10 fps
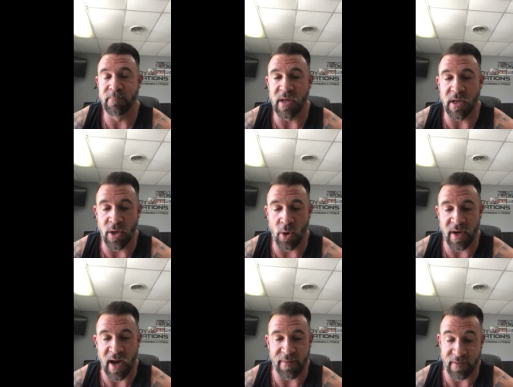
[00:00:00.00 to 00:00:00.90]
You know,
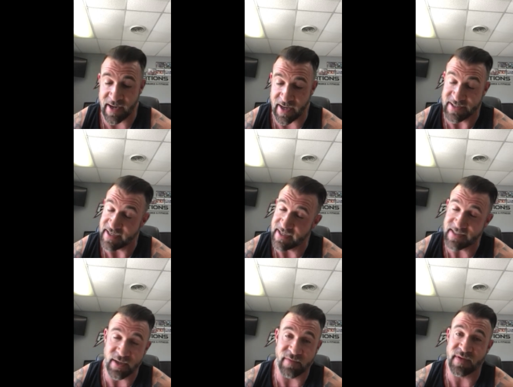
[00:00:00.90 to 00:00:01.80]
and again, it's
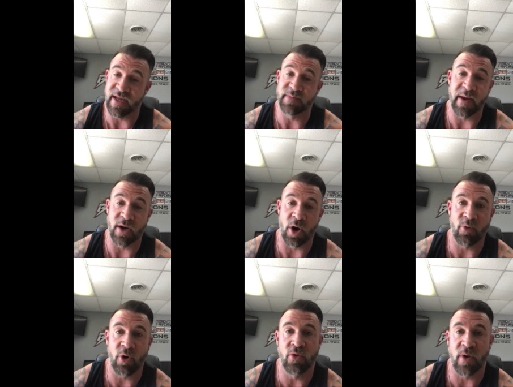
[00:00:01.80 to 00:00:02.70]
easier if the kid's been in our
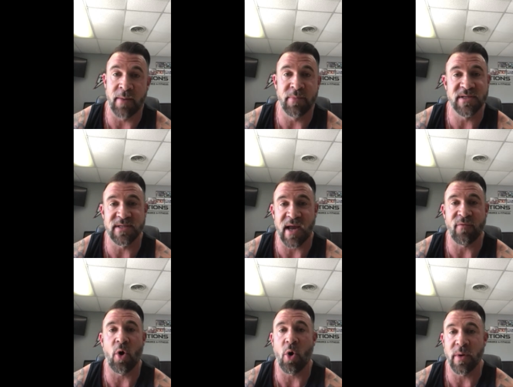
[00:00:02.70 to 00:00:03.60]
program because he's kind
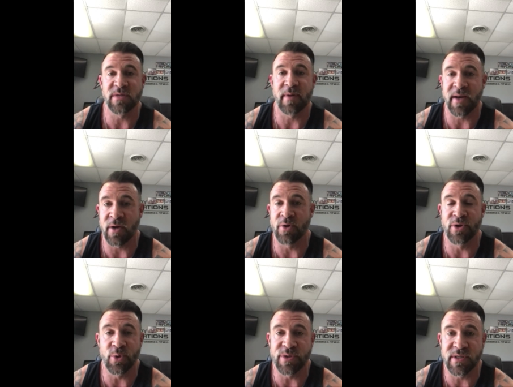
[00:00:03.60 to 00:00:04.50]
of always been
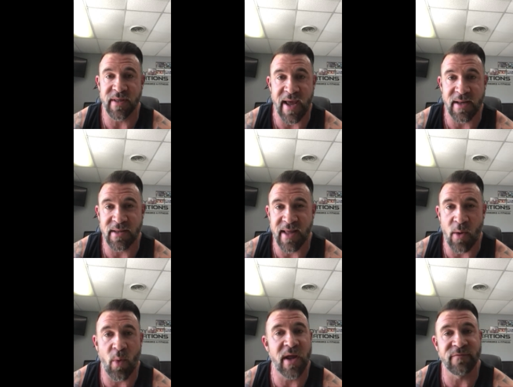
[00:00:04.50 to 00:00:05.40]
introduced to
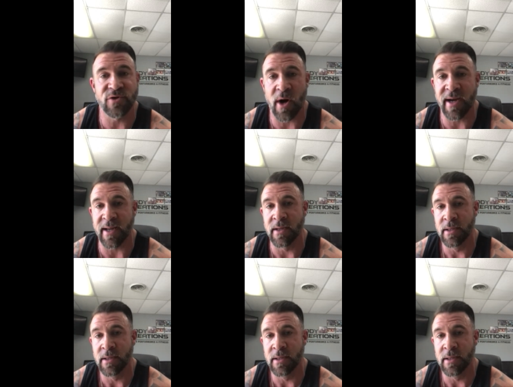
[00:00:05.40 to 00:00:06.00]
that way of training.